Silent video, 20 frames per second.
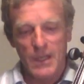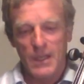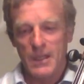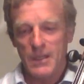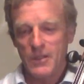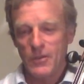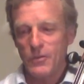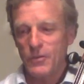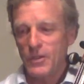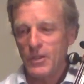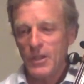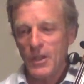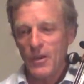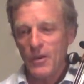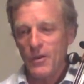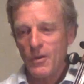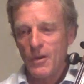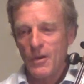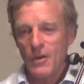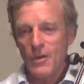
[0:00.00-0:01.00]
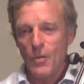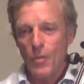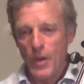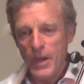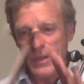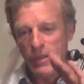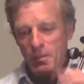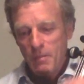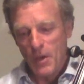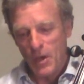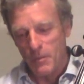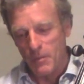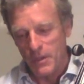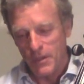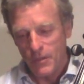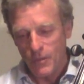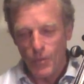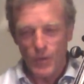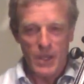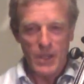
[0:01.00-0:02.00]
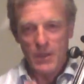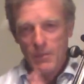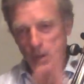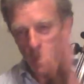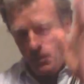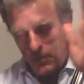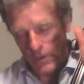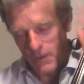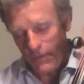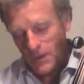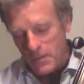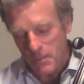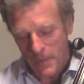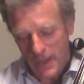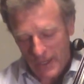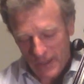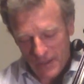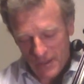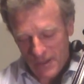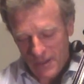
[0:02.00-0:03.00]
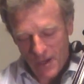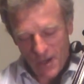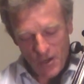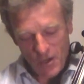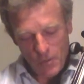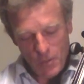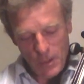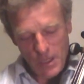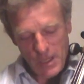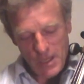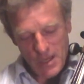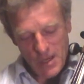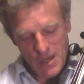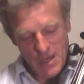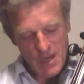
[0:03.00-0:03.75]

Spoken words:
it's good to know when the moment, where the moment of impact is going to be,